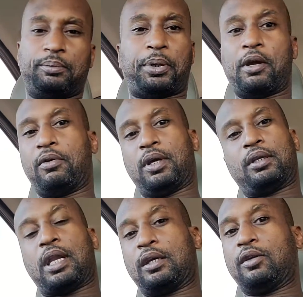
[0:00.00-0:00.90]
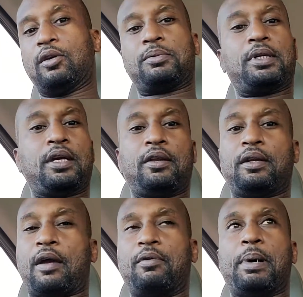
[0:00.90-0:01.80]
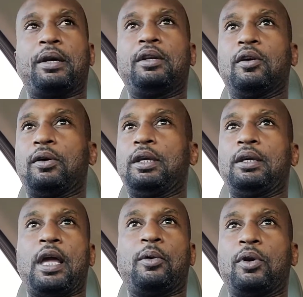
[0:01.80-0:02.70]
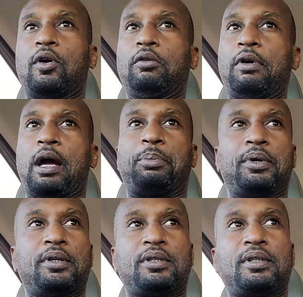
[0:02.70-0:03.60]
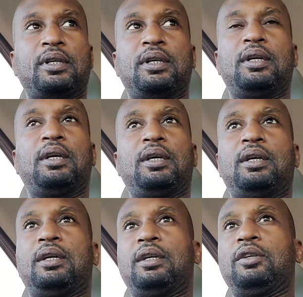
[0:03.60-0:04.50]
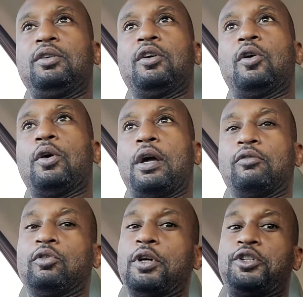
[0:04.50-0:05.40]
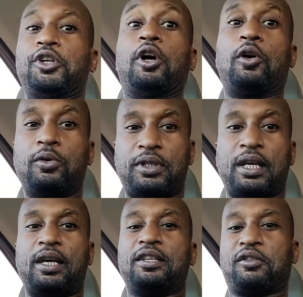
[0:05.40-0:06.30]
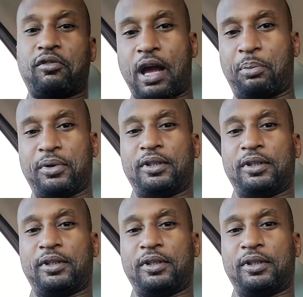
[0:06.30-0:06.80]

Period. Like, you know what I'm saying? Everybody know he hang with all the rappers. You know, and Roy Jones is a rapper.